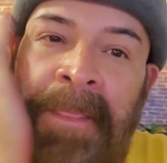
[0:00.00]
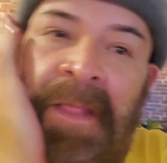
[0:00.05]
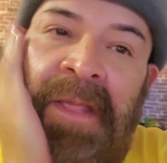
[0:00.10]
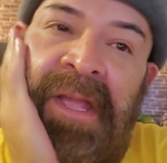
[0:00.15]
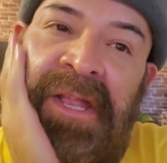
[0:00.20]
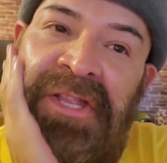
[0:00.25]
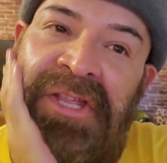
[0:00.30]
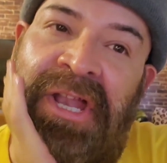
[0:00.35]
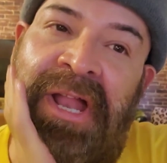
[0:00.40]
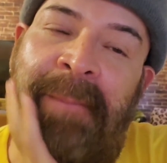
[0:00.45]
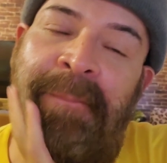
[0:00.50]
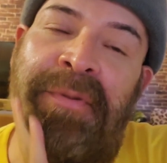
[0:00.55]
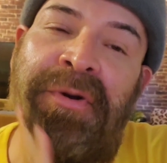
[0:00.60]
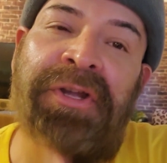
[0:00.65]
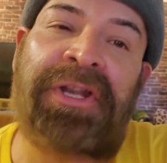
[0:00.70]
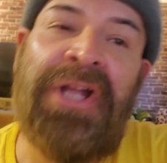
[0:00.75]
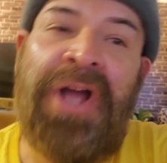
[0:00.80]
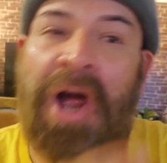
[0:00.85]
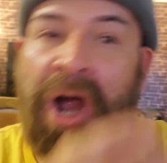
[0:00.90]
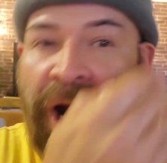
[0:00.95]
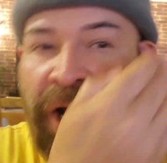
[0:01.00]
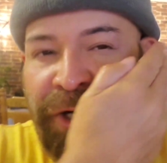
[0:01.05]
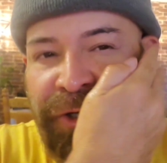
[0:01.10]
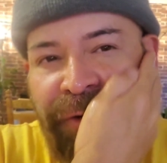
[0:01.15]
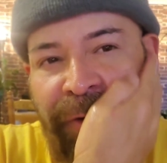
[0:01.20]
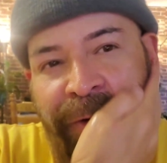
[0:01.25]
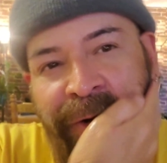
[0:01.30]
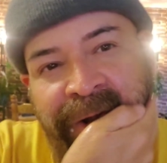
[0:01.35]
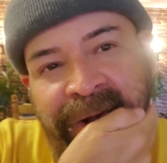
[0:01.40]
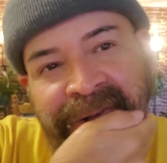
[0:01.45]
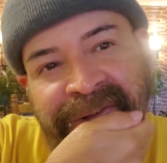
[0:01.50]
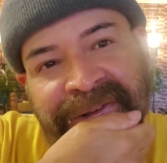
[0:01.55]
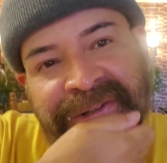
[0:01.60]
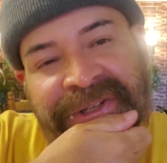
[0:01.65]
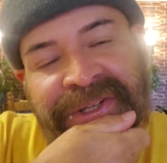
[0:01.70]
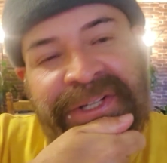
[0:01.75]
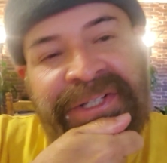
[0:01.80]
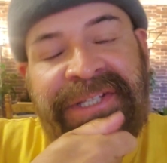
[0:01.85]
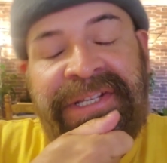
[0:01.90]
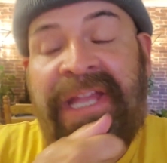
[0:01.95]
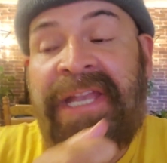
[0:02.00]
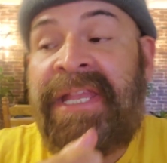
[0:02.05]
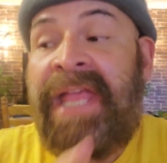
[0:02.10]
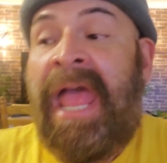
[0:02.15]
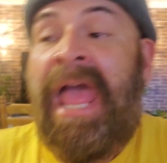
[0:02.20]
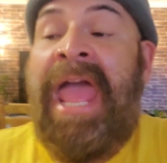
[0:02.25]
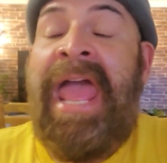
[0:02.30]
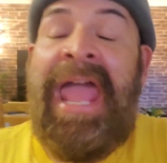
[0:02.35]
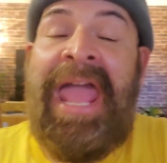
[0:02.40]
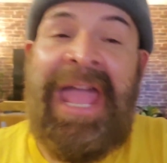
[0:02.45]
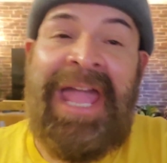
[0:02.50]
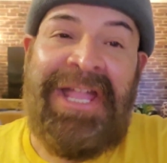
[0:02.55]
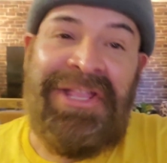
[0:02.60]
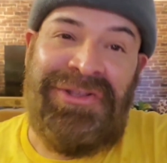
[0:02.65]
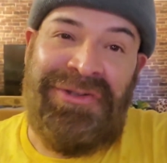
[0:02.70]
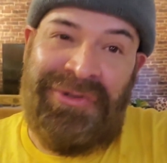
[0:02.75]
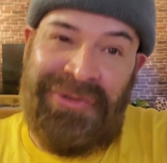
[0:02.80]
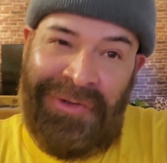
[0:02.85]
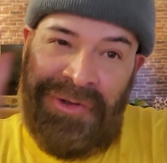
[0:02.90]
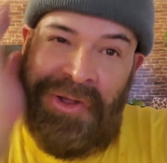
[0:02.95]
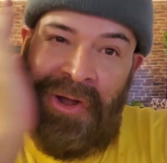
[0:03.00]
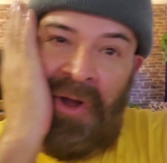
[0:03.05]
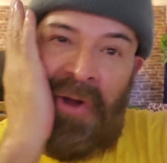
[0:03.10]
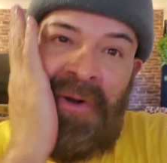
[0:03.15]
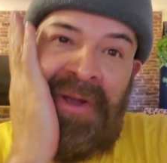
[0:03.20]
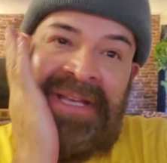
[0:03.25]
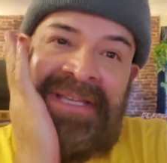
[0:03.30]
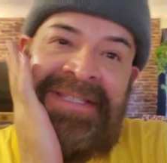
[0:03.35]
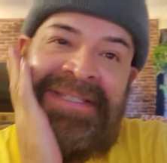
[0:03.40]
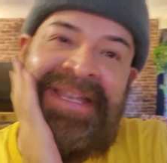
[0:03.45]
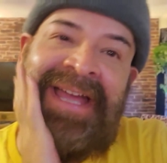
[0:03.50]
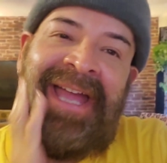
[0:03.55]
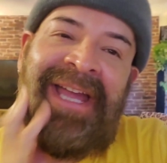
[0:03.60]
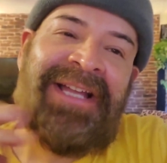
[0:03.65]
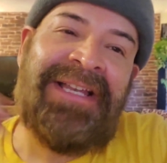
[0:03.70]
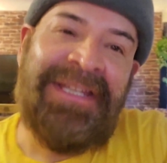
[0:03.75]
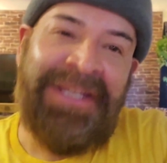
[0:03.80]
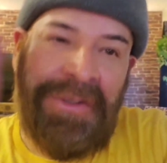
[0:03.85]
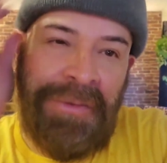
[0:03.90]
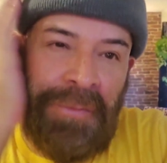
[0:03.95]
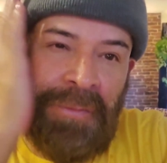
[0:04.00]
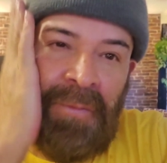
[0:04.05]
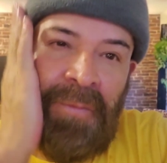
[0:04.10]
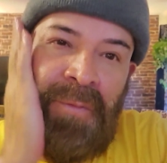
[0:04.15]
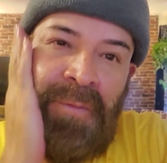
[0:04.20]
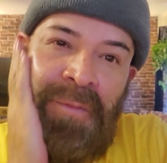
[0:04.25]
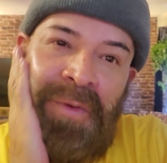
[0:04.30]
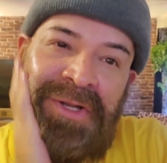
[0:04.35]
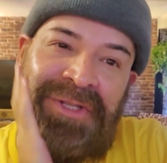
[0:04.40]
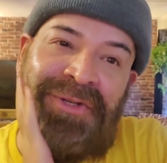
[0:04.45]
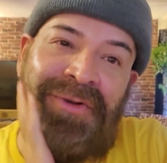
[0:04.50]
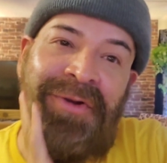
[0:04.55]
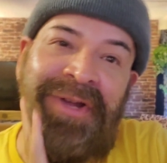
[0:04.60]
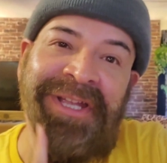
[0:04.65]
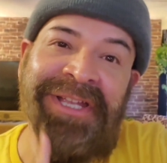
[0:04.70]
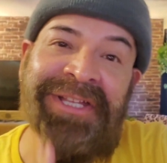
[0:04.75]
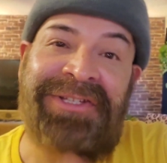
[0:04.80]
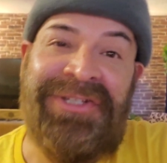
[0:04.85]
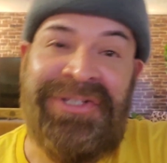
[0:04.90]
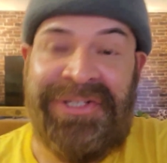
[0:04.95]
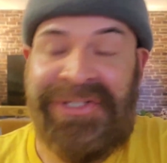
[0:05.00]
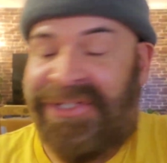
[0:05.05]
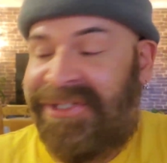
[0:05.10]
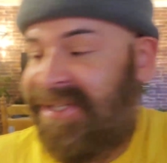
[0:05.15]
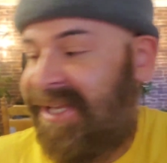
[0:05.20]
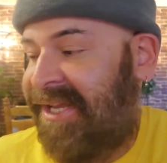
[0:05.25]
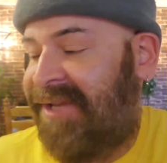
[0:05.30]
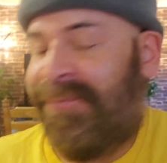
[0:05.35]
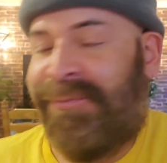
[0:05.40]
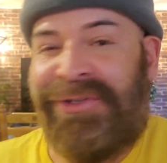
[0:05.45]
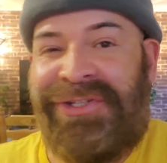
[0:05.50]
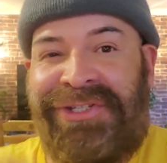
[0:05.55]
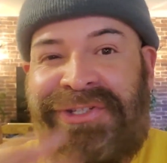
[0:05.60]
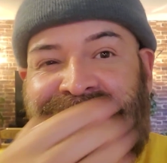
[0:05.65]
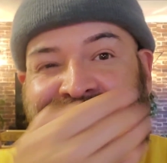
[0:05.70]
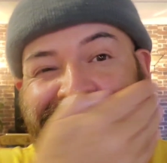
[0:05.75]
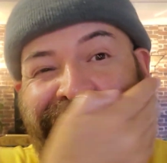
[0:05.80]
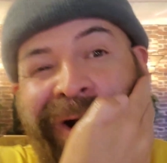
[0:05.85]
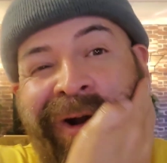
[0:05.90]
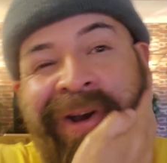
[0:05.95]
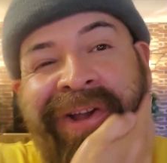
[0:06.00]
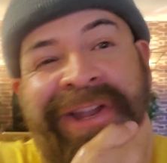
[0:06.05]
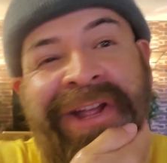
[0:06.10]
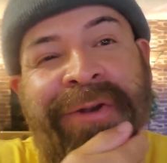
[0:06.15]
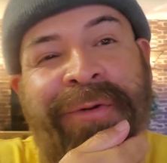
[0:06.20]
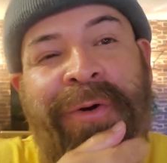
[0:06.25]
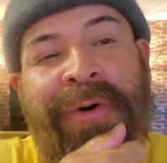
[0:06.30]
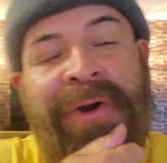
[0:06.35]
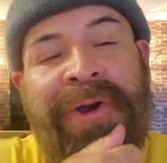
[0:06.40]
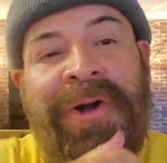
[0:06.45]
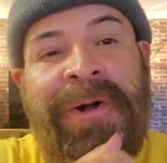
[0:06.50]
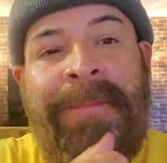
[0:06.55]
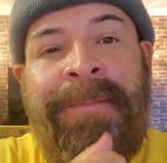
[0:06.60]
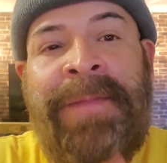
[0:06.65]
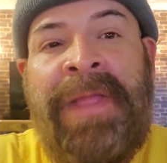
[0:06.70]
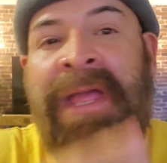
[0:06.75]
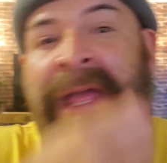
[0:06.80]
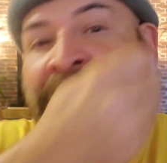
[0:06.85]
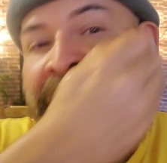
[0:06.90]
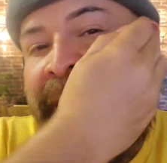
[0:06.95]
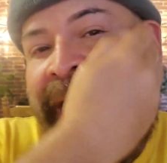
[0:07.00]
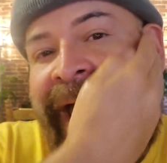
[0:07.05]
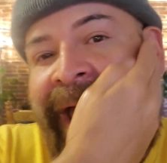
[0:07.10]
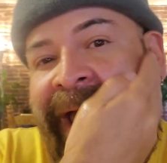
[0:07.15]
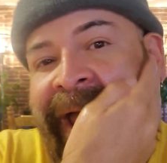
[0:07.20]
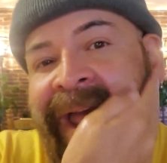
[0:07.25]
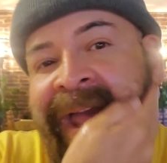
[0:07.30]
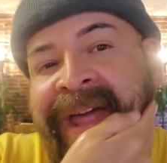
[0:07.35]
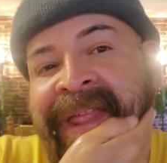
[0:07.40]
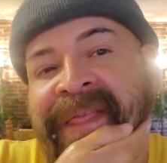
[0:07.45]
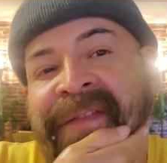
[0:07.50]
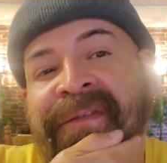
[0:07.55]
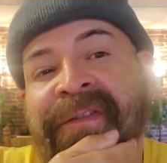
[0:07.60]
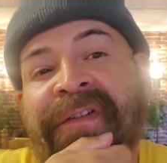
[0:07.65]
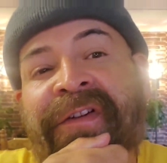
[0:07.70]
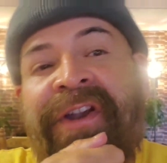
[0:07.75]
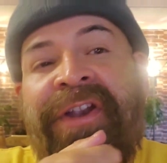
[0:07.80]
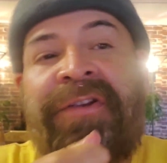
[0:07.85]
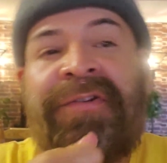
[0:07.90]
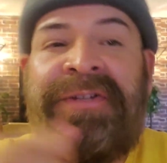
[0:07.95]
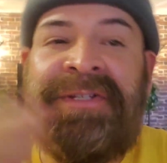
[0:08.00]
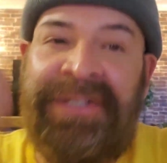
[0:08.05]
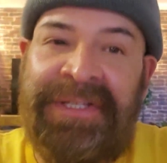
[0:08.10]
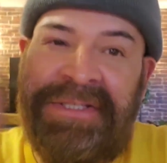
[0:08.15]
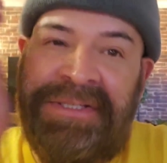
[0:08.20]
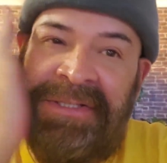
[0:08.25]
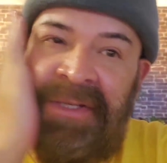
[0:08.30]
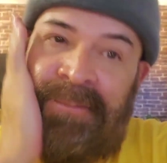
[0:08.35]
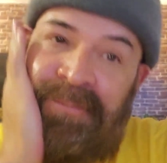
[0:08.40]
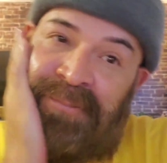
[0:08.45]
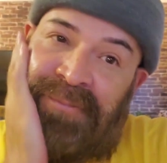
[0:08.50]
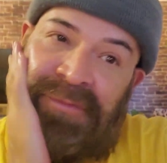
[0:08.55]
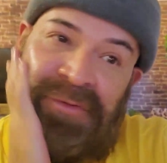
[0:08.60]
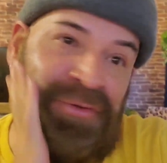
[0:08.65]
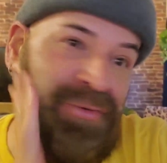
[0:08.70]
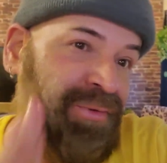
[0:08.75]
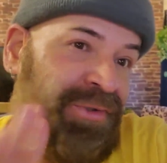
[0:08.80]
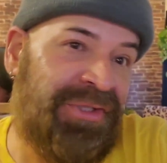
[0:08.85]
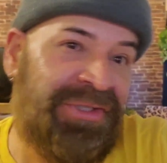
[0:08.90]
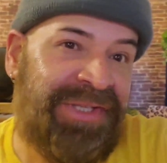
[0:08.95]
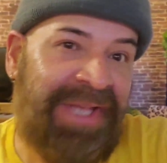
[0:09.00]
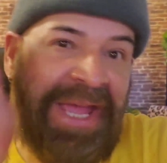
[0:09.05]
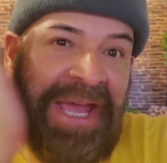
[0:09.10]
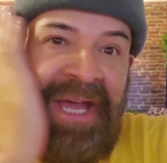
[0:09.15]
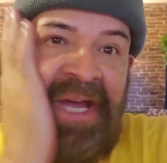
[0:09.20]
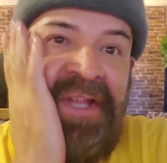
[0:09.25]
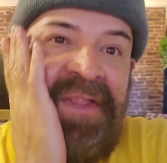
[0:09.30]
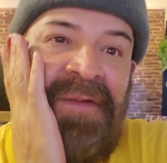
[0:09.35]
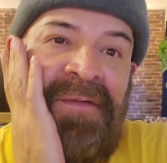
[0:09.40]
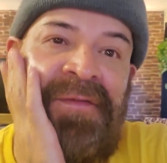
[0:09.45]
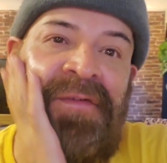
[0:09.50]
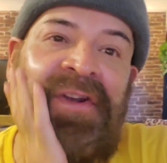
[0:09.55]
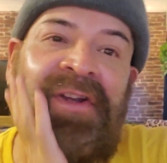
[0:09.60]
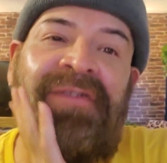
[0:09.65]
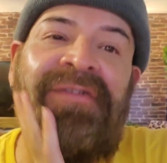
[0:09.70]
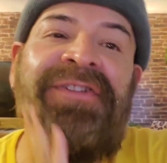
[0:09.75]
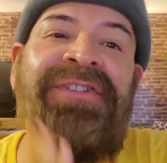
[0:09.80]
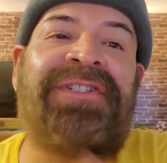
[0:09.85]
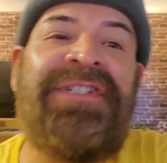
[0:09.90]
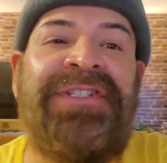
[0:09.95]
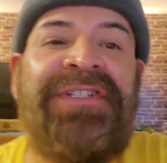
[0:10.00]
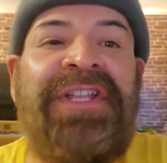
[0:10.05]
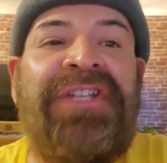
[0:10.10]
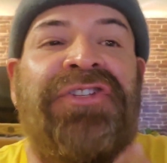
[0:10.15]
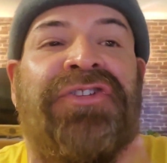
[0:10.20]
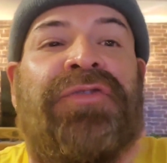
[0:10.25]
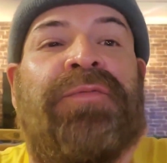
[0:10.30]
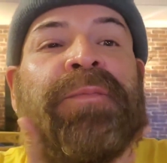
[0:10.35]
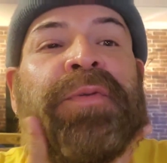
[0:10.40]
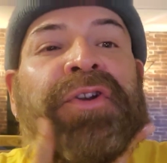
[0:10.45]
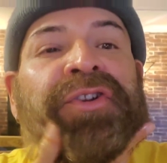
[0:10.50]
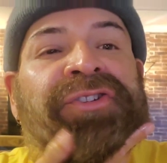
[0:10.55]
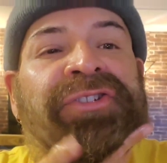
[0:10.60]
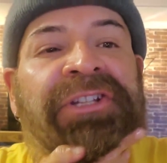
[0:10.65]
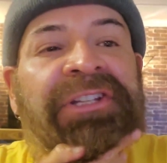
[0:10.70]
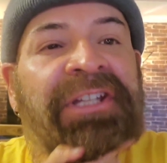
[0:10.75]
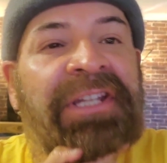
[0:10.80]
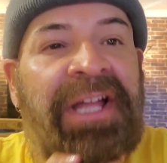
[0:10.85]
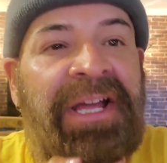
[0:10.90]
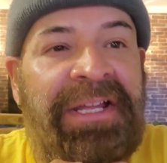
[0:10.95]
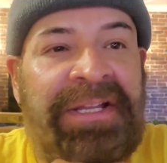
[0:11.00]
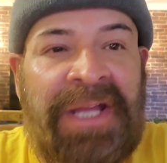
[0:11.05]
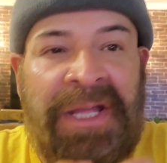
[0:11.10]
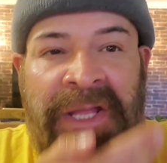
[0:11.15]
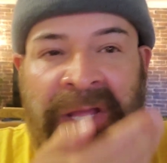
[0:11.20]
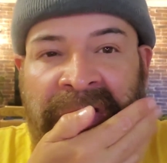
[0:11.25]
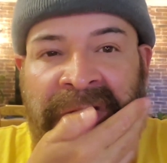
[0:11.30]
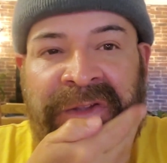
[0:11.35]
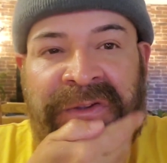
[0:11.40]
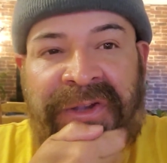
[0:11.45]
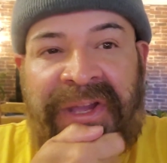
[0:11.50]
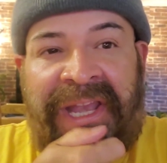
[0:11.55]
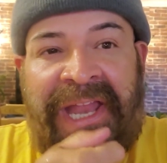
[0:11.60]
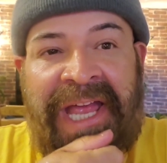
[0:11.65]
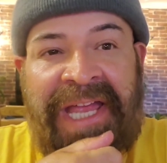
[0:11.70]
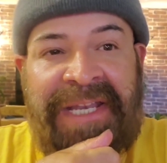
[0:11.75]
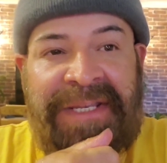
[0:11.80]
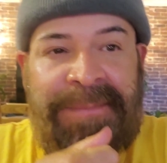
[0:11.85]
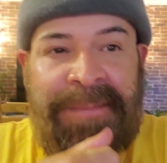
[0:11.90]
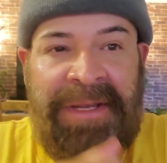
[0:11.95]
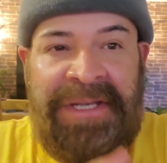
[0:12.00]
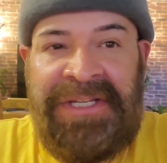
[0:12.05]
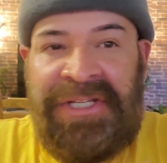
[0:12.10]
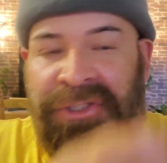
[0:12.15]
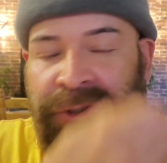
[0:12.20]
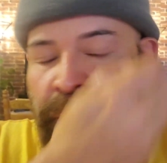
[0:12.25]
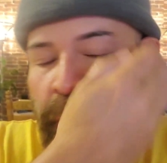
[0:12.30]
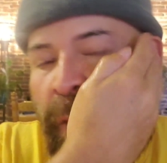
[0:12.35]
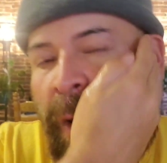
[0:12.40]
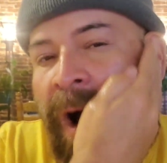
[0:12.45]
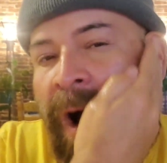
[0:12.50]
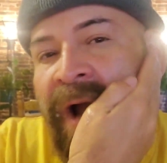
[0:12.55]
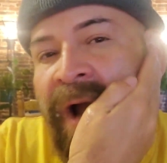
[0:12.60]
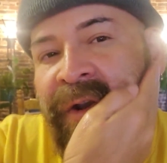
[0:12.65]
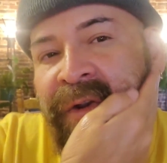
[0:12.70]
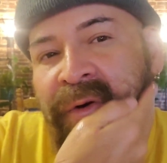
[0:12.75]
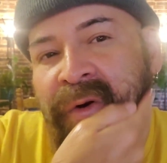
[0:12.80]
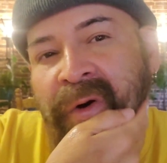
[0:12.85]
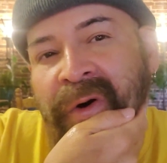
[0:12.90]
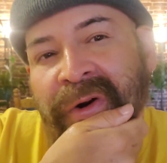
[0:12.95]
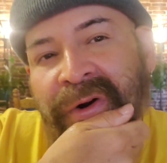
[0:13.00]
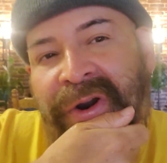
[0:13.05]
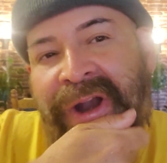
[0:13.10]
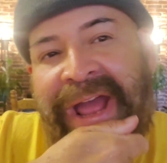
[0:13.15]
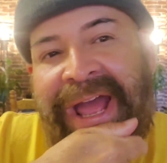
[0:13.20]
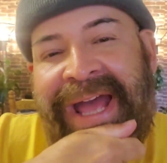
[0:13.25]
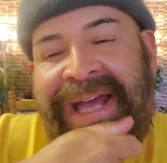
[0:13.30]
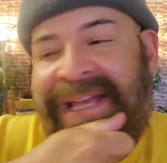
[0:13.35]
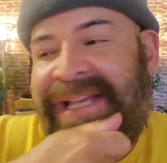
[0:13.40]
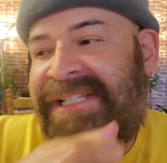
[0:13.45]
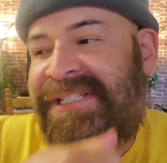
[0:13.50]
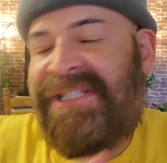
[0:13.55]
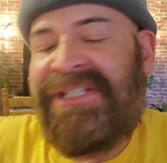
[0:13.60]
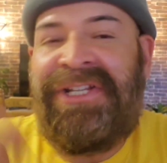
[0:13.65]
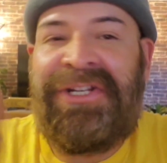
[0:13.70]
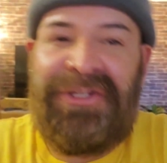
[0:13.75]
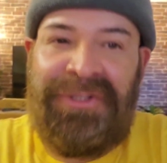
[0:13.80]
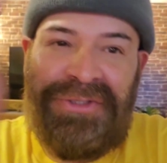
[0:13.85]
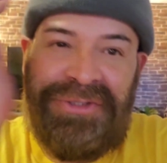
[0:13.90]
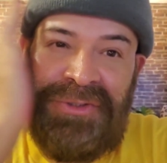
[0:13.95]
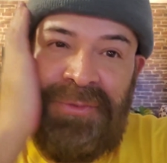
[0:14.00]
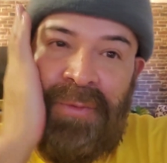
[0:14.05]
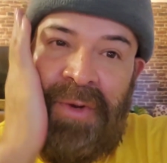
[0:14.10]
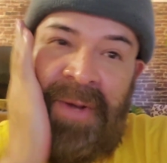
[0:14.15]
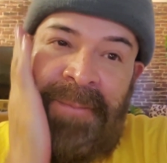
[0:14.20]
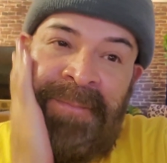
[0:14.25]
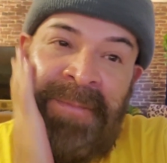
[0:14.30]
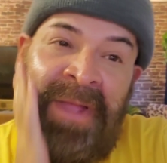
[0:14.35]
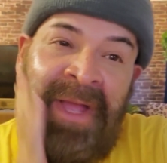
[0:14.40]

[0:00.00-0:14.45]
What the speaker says: And you're not putting harsh oils into your skin. And you know exactly what's going into your skin, which is the coconut oil and the fragrances. You just add the fragrances that you personally like. You can add as many as you want or as little as you want.